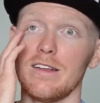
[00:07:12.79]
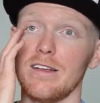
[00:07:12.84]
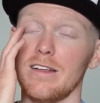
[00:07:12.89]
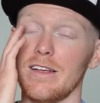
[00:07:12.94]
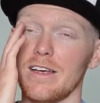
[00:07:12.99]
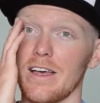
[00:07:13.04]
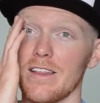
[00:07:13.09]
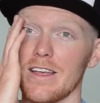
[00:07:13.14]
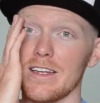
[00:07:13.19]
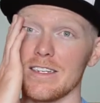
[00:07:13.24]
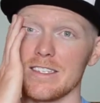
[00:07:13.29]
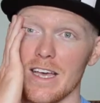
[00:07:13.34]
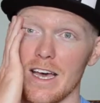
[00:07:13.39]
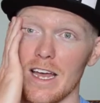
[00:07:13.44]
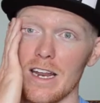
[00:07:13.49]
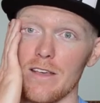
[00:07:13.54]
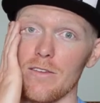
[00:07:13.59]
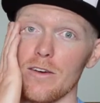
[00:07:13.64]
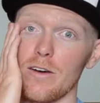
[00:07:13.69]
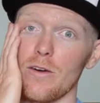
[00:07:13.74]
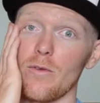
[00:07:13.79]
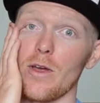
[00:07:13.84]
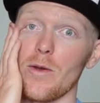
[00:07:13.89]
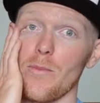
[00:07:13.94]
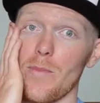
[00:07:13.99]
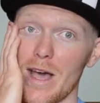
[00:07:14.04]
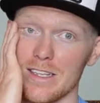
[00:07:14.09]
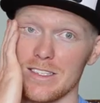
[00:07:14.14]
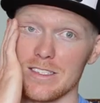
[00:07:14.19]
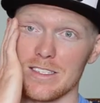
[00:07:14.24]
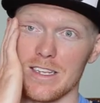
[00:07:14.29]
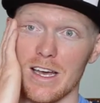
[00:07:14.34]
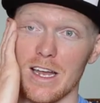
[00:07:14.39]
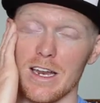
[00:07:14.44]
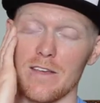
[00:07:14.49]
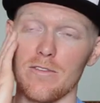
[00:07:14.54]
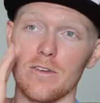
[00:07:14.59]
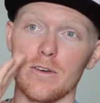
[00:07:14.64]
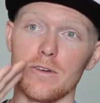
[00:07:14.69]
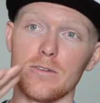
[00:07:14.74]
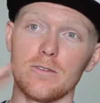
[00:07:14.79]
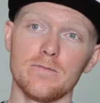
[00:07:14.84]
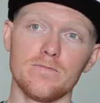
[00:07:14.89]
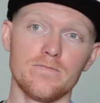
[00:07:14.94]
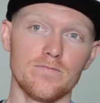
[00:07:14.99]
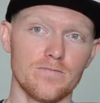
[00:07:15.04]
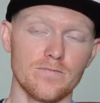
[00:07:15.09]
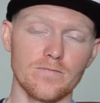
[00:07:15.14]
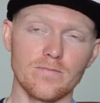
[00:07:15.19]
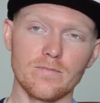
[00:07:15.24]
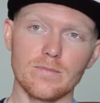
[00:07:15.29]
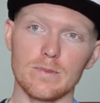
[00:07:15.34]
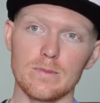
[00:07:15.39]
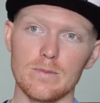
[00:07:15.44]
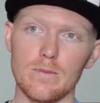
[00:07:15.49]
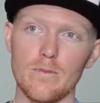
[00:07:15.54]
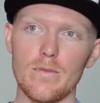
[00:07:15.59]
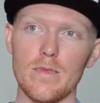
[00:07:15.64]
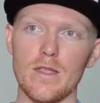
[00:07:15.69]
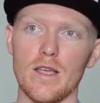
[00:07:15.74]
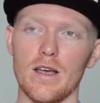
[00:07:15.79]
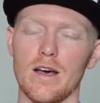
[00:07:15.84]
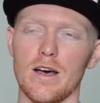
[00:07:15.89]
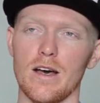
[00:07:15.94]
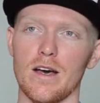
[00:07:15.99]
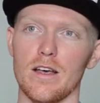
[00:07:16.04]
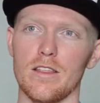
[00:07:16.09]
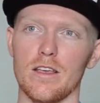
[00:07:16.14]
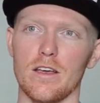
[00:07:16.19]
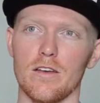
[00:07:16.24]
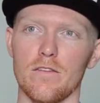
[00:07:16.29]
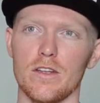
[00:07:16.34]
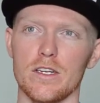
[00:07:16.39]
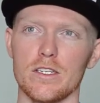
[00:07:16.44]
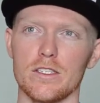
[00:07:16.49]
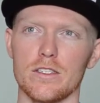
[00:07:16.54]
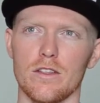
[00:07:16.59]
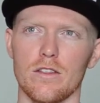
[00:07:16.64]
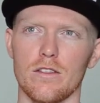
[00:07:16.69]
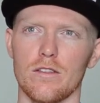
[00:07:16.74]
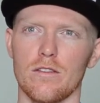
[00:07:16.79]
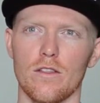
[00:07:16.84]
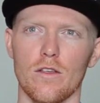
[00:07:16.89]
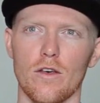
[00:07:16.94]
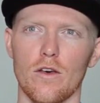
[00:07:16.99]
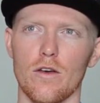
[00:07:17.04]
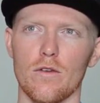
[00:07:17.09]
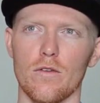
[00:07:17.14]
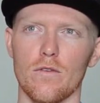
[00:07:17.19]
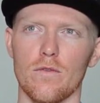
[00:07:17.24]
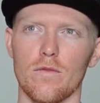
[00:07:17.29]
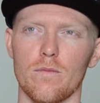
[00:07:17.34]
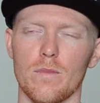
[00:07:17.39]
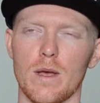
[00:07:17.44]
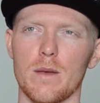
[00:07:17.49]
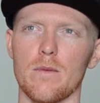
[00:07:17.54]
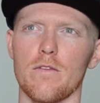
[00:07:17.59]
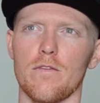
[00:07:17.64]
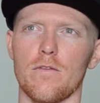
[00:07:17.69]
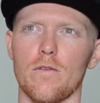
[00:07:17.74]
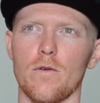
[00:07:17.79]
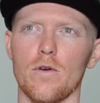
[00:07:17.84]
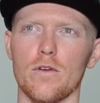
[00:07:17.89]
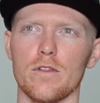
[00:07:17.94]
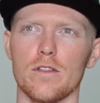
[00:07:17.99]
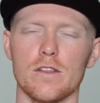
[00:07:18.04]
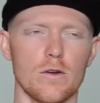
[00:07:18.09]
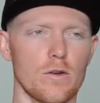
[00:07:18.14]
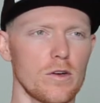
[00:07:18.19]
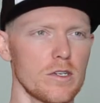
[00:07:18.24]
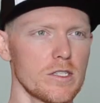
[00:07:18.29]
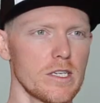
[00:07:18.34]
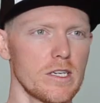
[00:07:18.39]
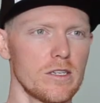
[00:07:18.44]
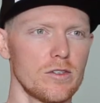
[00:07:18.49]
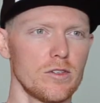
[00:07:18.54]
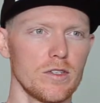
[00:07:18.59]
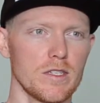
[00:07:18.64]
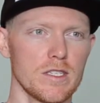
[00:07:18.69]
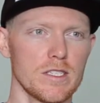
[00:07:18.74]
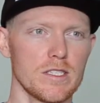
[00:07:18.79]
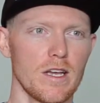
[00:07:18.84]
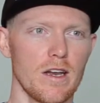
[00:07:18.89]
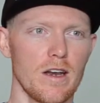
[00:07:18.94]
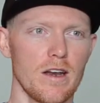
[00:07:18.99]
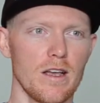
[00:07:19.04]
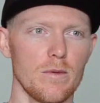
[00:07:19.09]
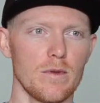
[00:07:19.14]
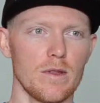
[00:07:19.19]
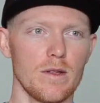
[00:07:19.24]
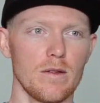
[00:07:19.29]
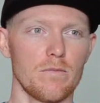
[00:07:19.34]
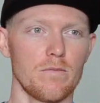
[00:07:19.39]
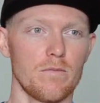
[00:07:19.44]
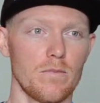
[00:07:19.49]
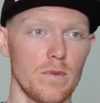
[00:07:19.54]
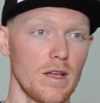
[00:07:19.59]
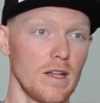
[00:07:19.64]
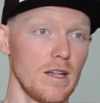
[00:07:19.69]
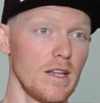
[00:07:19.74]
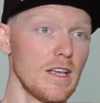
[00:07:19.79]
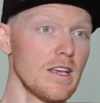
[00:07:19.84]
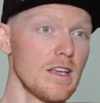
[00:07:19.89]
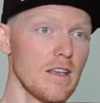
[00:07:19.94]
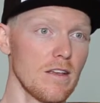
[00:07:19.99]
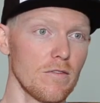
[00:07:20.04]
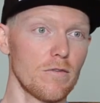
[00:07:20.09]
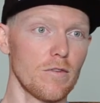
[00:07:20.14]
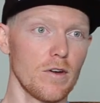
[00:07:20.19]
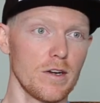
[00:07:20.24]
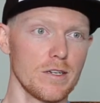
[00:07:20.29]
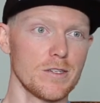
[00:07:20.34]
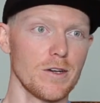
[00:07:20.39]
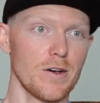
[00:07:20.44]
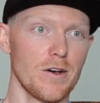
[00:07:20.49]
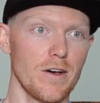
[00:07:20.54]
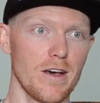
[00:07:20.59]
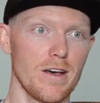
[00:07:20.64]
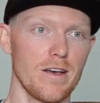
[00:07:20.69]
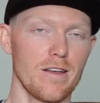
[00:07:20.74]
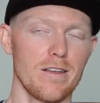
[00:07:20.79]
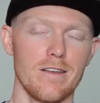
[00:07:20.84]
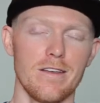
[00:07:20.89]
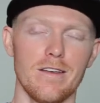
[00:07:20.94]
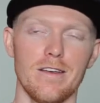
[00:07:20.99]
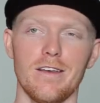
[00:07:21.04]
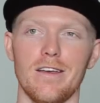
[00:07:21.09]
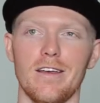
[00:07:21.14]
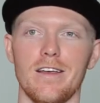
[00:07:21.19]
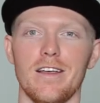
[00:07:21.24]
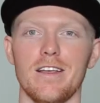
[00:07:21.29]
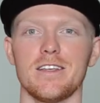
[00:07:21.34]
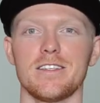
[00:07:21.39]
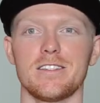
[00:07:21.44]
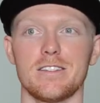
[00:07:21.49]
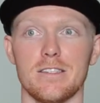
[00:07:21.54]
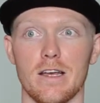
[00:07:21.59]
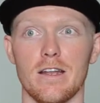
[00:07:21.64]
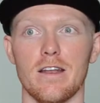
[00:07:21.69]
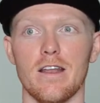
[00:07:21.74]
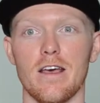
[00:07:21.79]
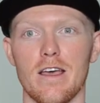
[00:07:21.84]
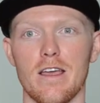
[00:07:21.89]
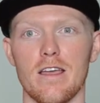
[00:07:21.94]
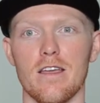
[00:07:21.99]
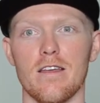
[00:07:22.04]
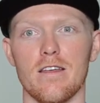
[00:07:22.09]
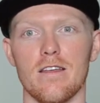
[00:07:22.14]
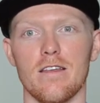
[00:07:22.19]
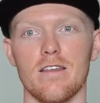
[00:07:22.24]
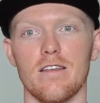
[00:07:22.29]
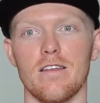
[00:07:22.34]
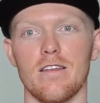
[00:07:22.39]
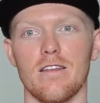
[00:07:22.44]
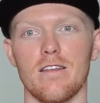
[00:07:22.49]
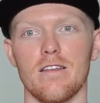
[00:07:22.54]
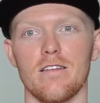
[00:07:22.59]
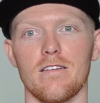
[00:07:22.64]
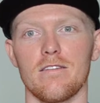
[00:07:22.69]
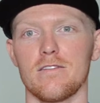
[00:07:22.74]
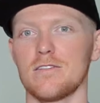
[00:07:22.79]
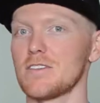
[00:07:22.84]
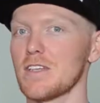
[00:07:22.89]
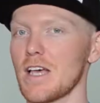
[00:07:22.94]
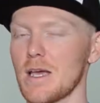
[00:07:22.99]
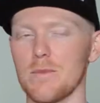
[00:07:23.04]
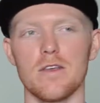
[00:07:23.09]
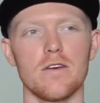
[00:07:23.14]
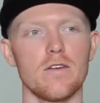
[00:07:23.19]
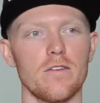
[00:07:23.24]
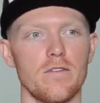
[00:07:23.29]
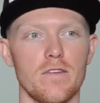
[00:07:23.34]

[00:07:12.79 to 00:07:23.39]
And then Downeyville, went back to Downeyville. I think I finished third or maybe fourth in the cross country on the Saturday with a leaking front tire. Sunday, same deal.